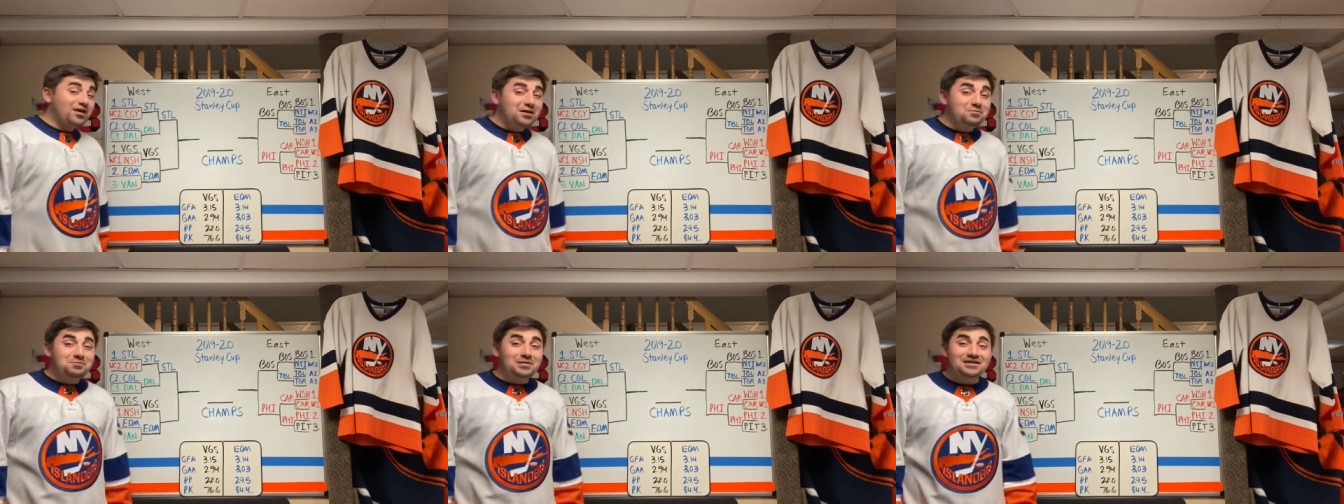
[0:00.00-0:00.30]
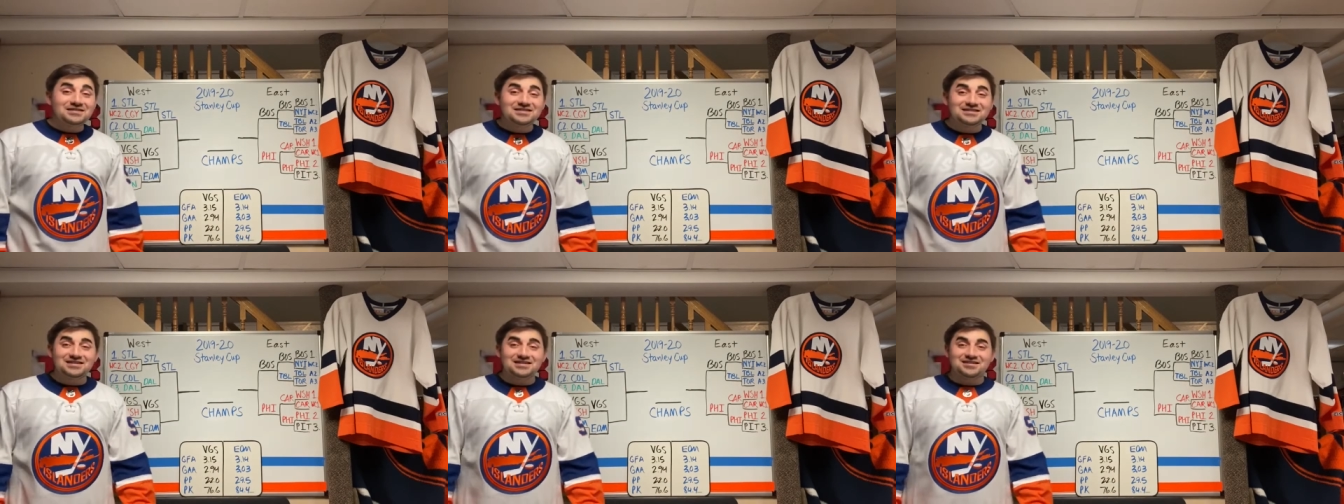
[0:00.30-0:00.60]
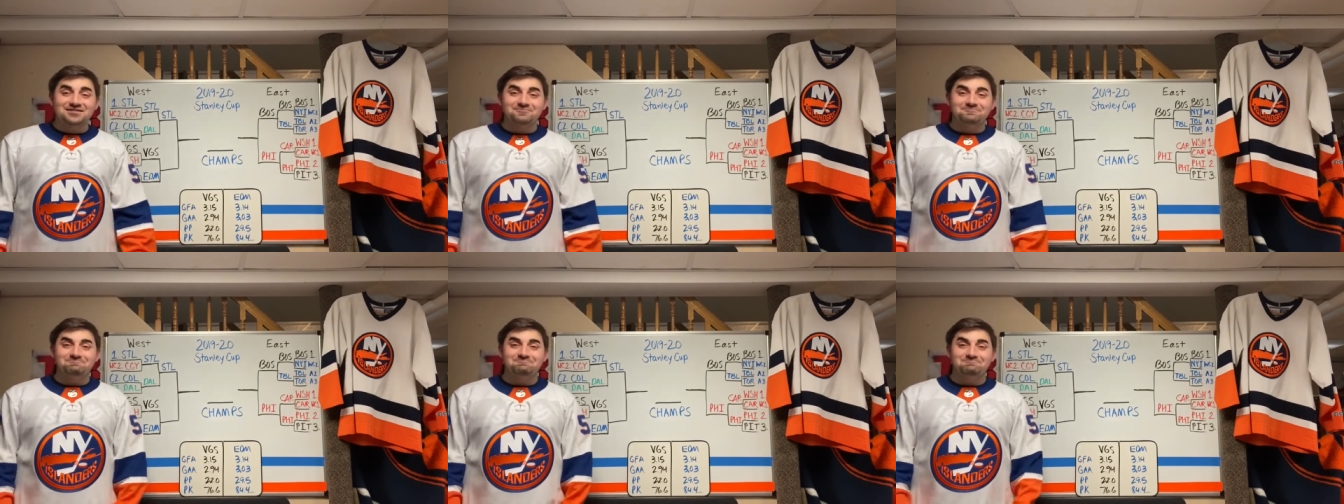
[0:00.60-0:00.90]

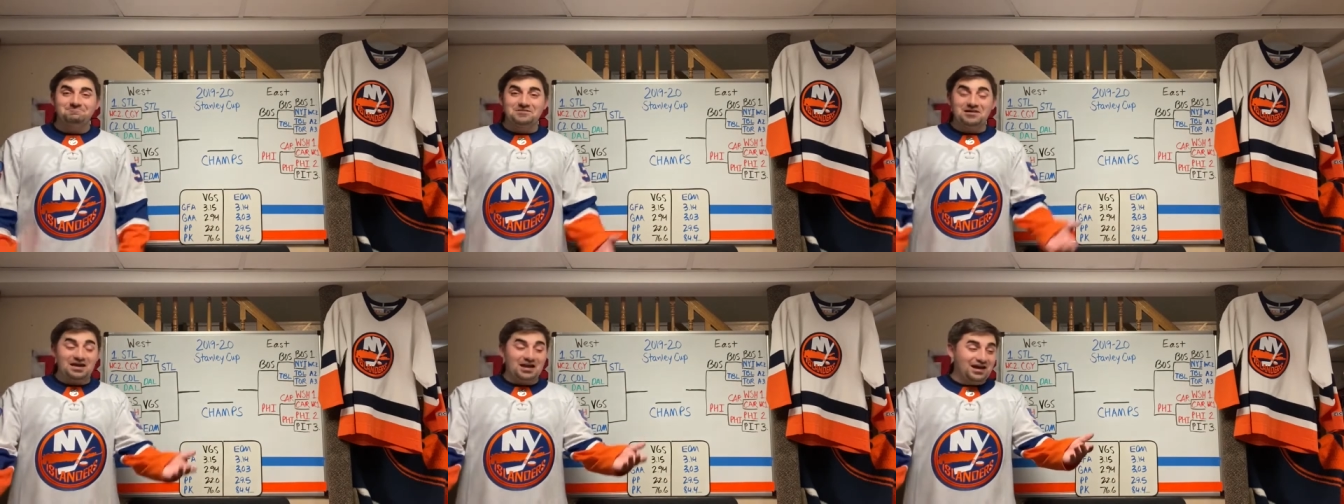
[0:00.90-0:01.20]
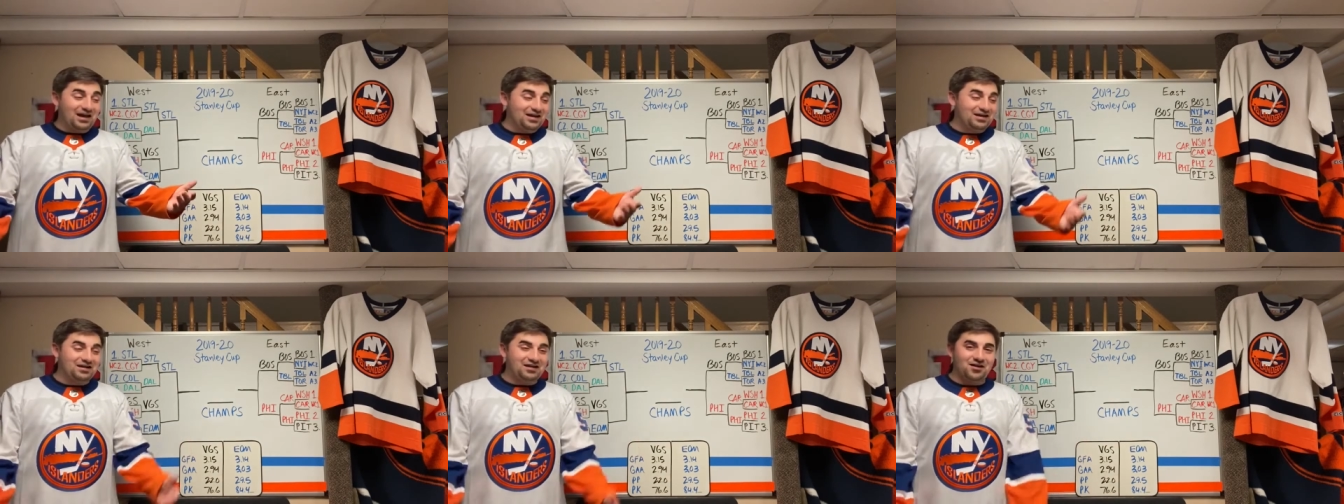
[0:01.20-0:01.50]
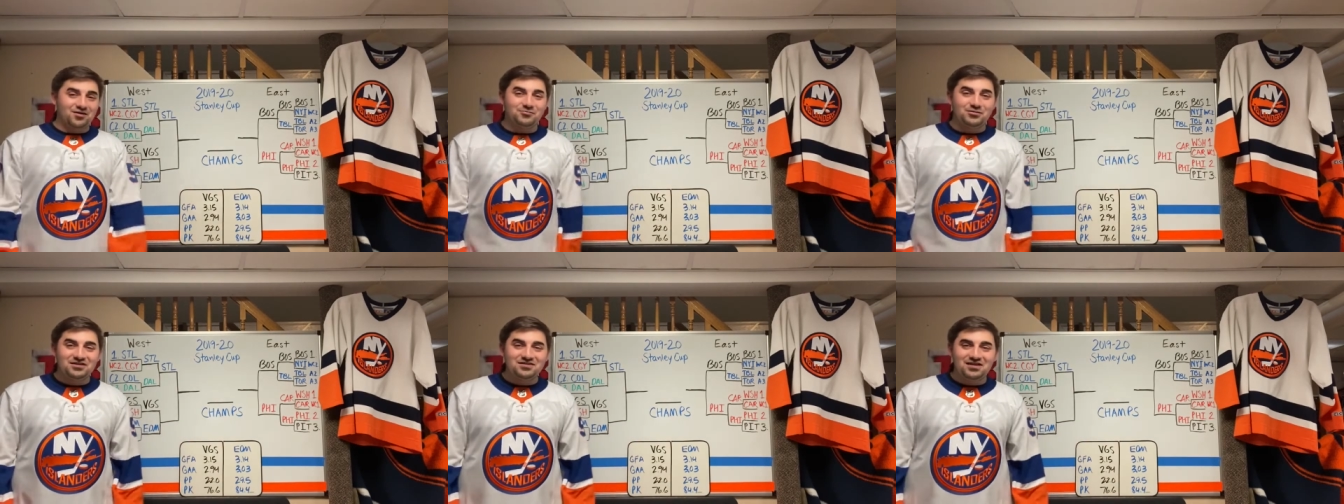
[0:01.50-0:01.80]
Edmonton yeah,
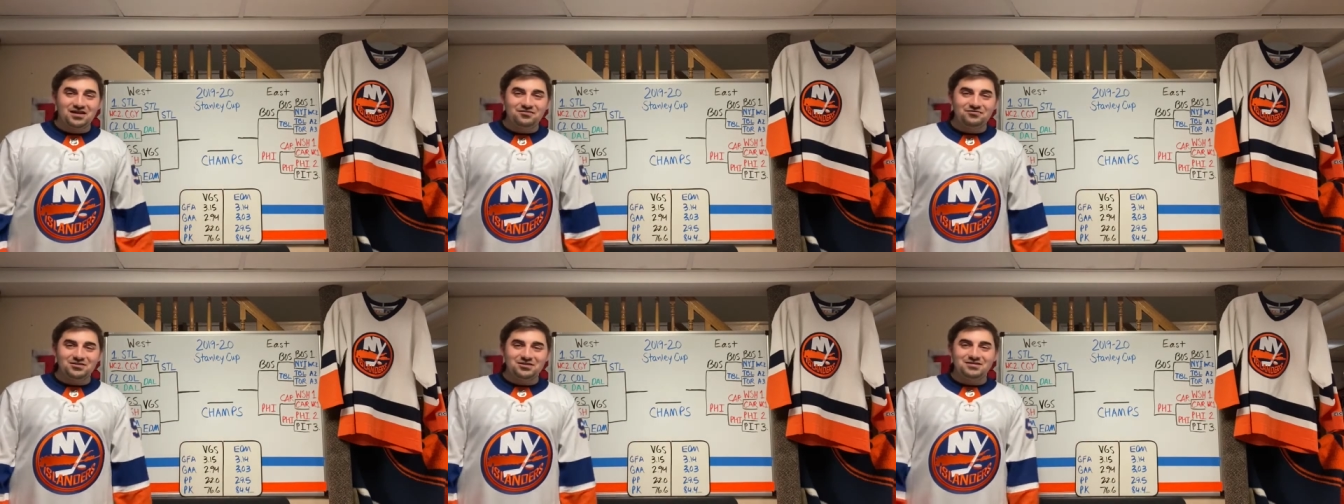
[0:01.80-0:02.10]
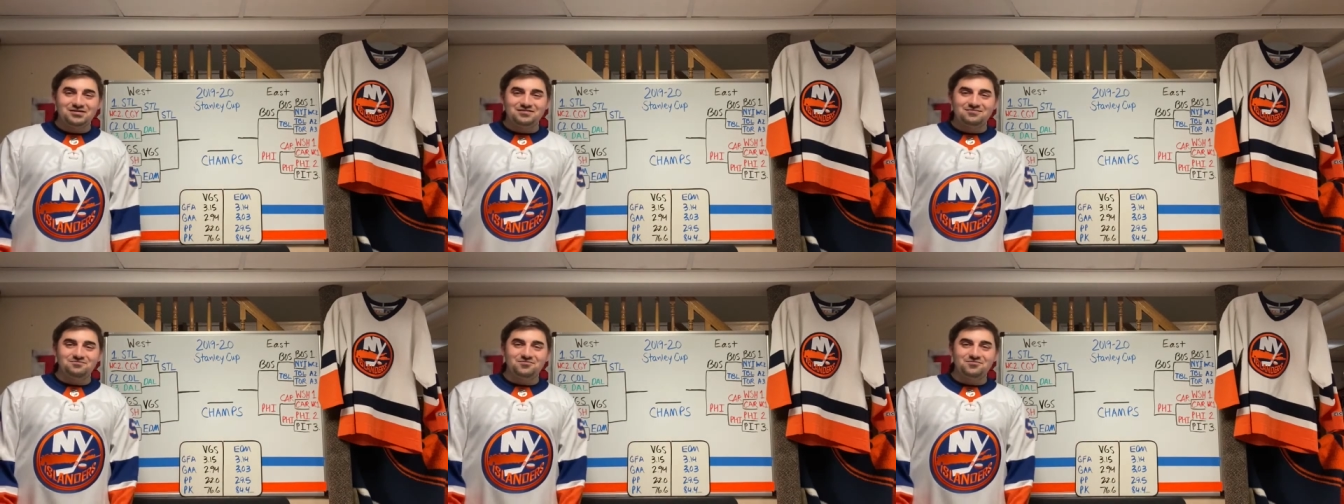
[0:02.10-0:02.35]
Connor McDavid,